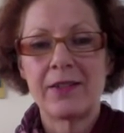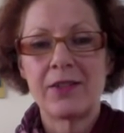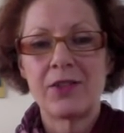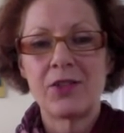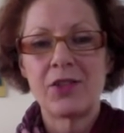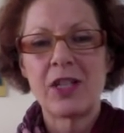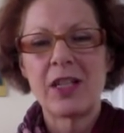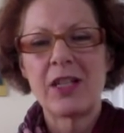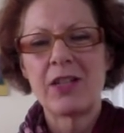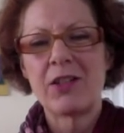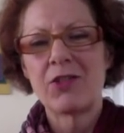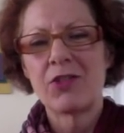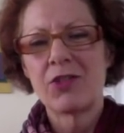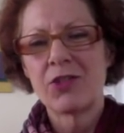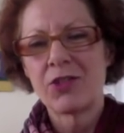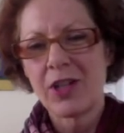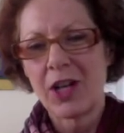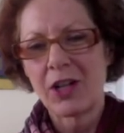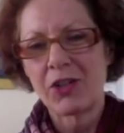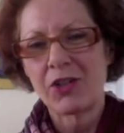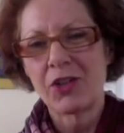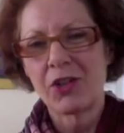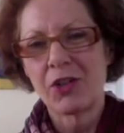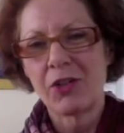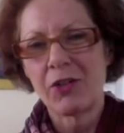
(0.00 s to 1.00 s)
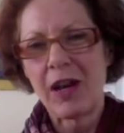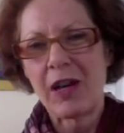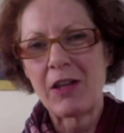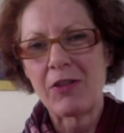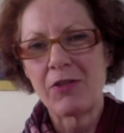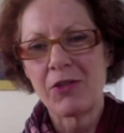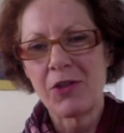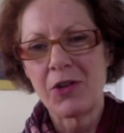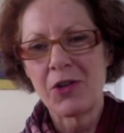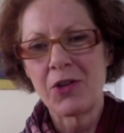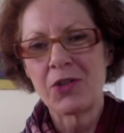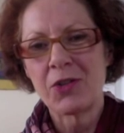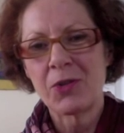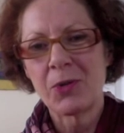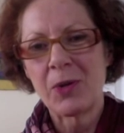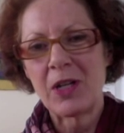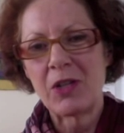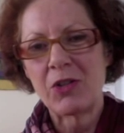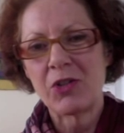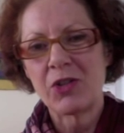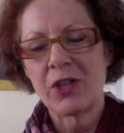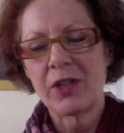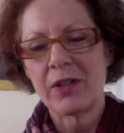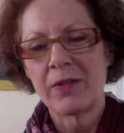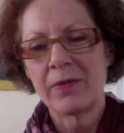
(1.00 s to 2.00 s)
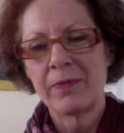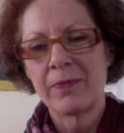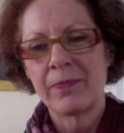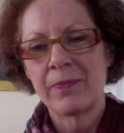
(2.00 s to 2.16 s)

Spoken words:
Tea is such a great thirst quencher.